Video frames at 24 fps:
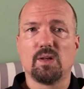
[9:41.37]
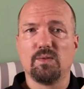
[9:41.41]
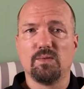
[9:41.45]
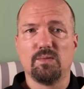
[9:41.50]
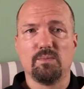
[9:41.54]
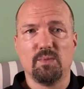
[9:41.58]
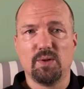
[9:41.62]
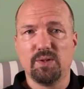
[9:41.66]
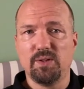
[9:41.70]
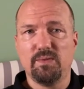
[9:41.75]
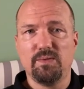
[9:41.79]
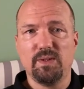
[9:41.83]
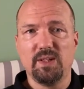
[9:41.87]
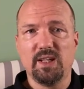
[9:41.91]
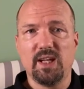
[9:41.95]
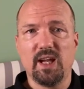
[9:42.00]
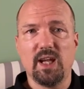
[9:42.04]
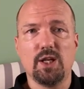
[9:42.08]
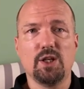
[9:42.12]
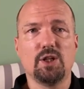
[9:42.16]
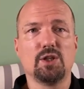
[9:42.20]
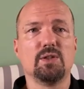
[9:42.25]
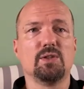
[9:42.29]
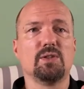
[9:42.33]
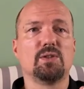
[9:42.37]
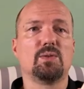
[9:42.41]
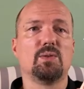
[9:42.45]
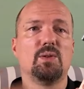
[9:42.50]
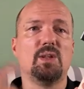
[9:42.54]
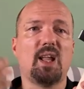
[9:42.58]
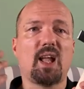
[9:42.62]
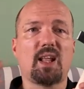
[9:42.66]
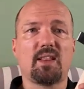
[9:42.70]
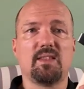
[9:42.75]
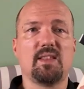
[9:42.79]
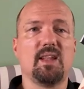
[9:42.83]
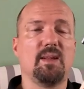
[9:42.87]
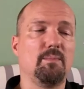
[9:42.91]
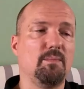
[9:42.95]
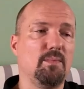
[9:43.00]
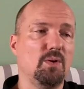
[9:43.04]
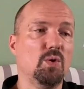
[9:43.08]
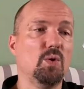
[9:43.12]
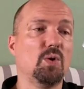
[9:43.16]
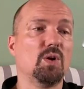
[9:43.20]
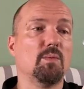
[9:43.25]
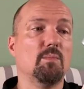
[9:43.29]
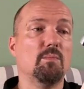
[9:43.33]
of modifications to let them
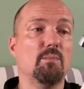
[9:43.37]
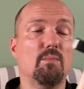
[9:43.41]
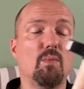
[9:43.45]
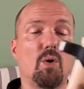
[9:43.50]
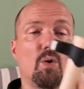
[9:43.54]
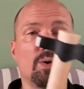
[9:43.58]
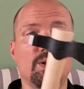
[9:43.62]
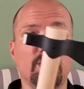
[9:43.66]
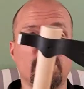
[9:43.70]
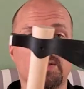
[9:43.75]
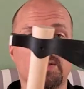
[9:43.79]
look more